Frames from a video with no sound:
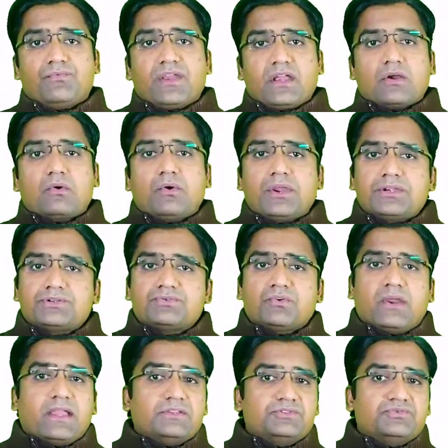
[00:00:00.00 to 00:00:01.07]
we are going
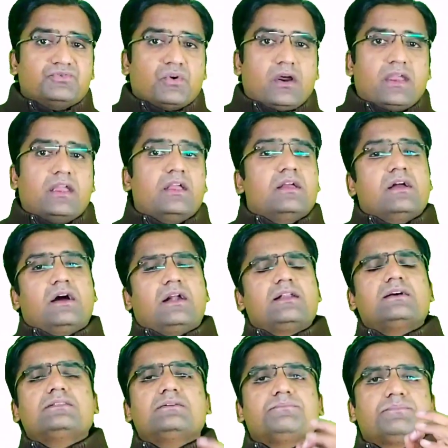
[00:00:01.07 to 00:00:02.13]
to enjoy
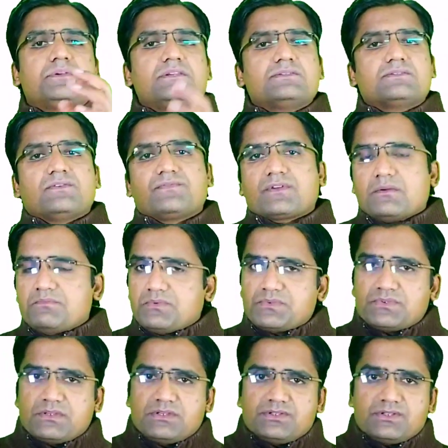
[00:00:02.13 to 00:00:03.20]
another piece of
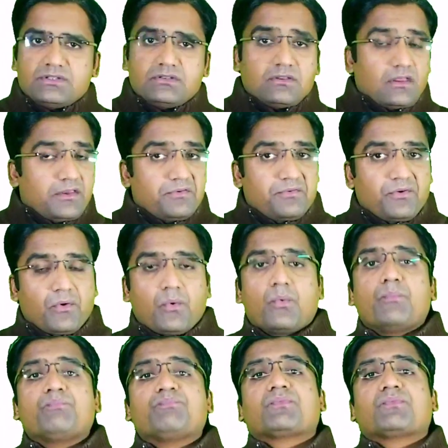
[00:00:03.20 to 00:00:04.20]
composition in row,